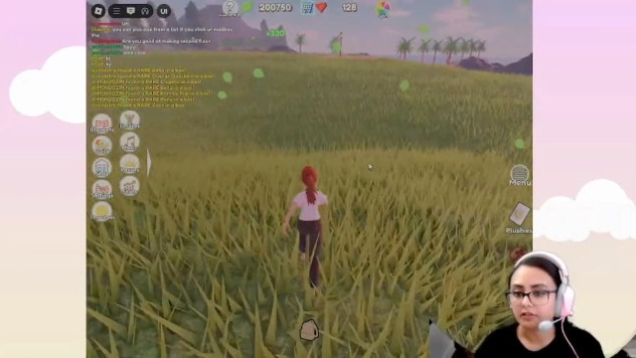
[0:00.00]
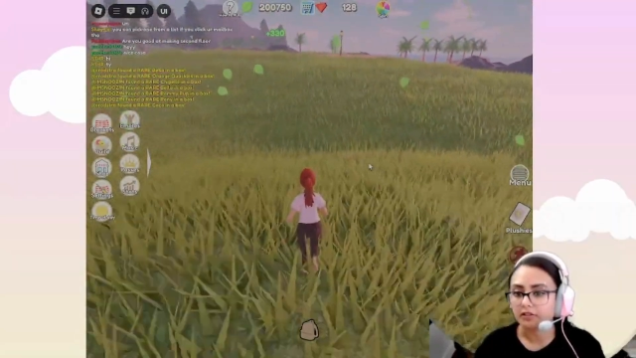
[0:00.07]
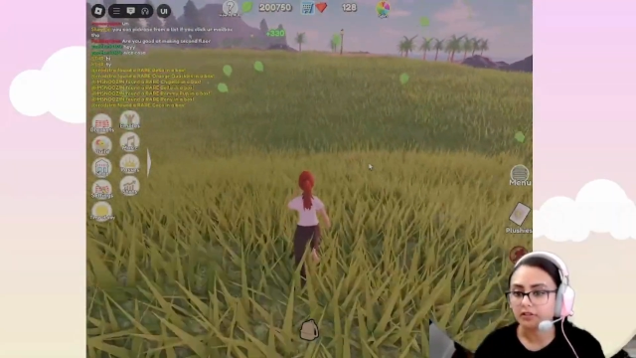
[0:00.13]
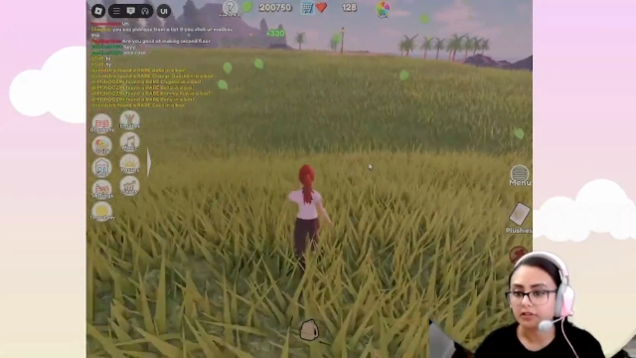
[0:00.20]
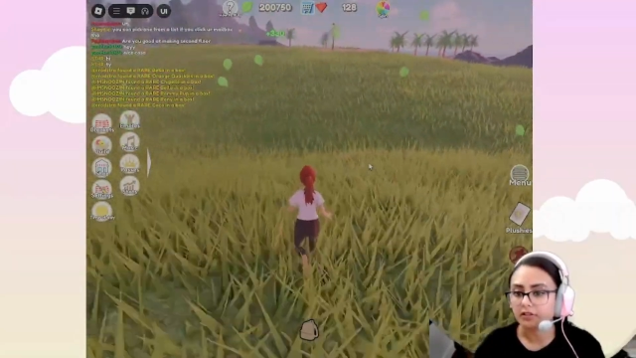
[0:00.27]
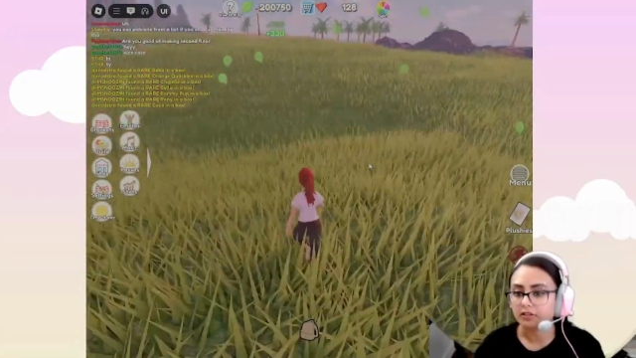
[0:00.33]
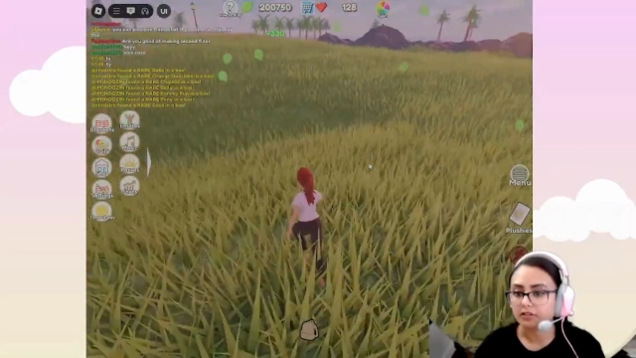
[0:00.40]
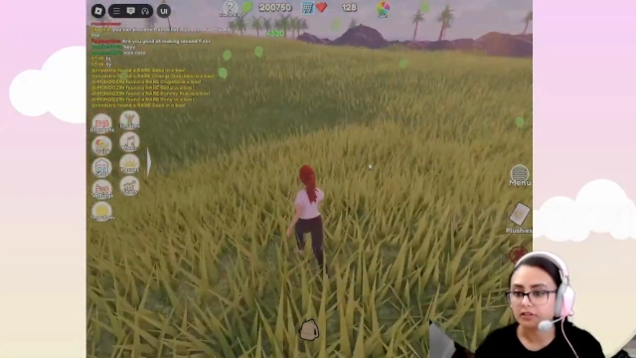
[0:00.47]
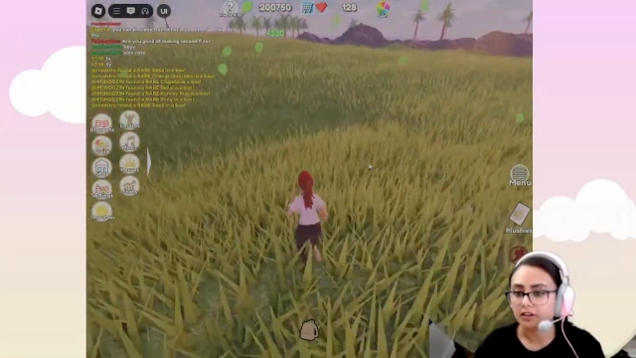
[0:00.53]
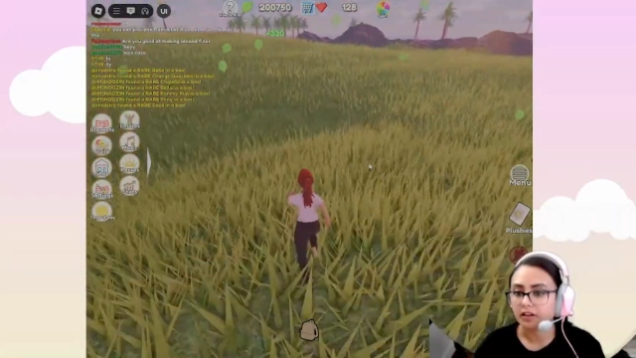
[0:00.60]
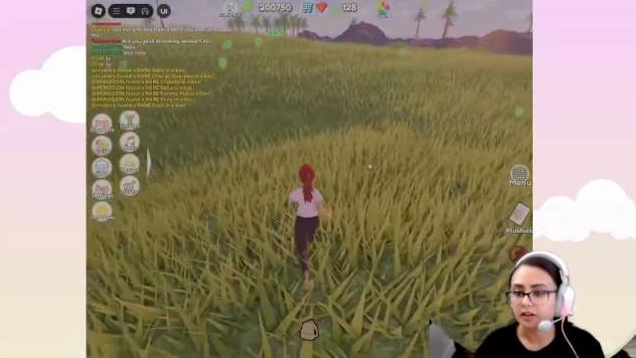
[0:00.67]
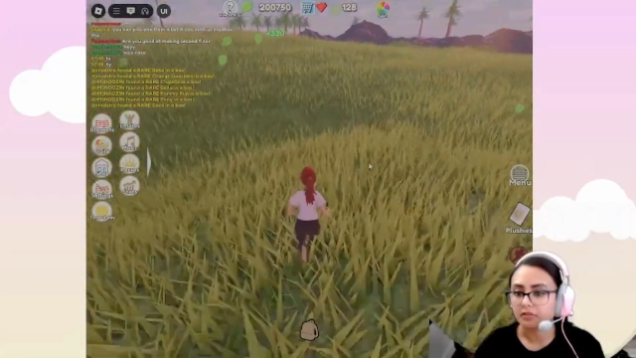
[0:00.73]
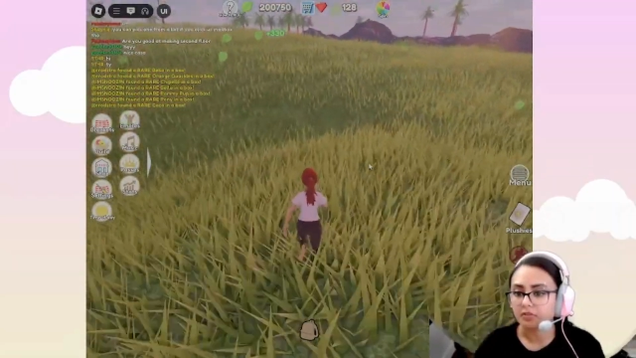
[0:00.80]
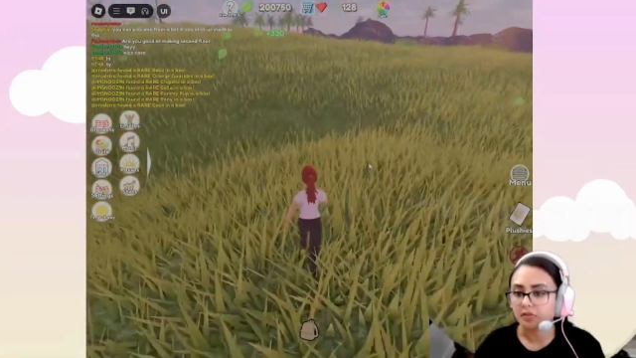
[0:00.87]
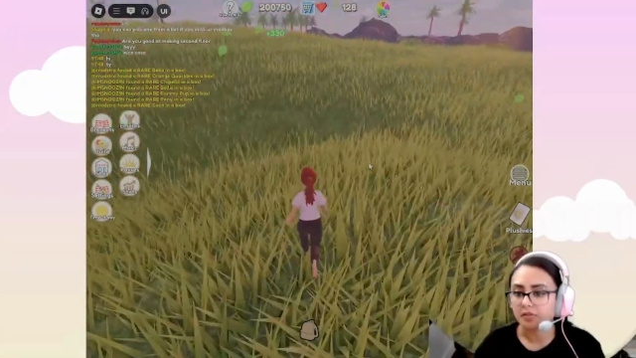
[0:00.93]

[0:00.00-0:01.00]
So you just gotta be